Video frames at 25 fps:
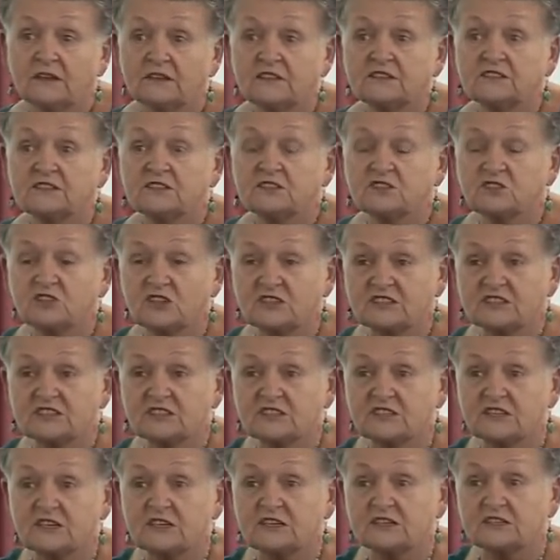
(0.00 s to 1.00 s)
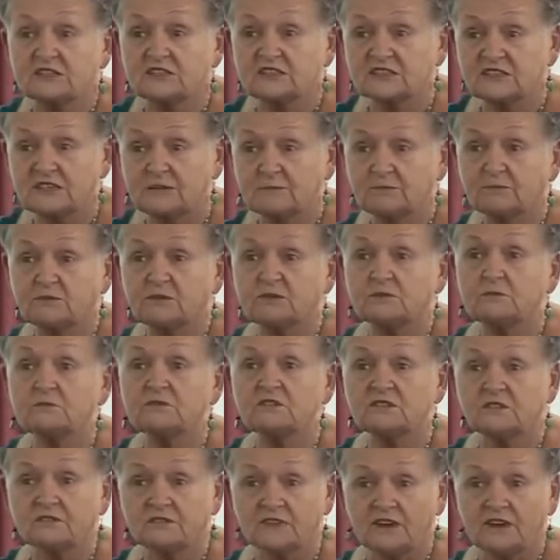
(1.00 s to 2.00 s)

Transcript: This is just the symptoms